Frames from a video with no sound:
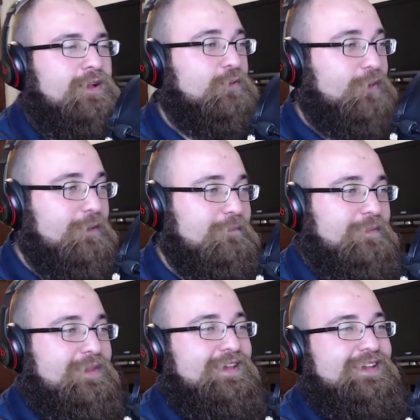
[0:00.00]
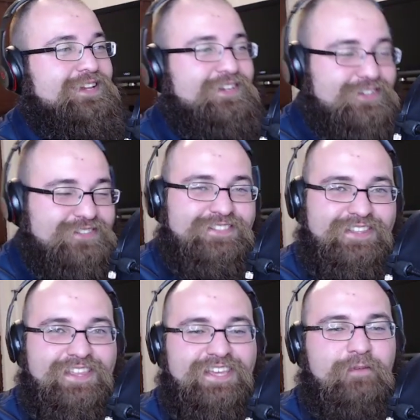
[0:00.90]
Well, here's the
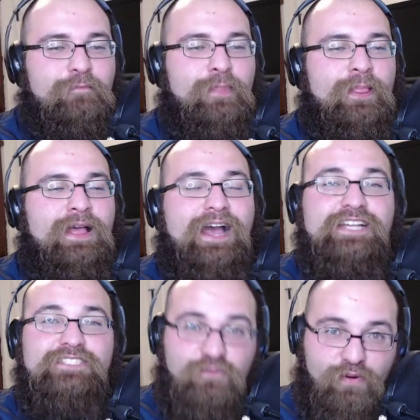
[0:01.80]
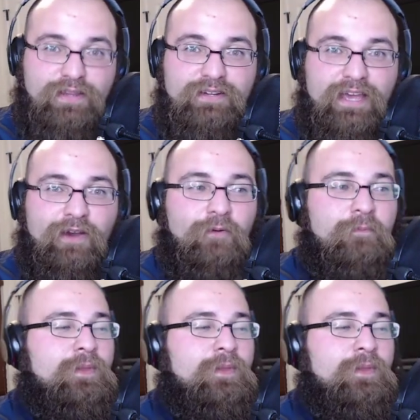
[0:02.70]
thing. As of right now,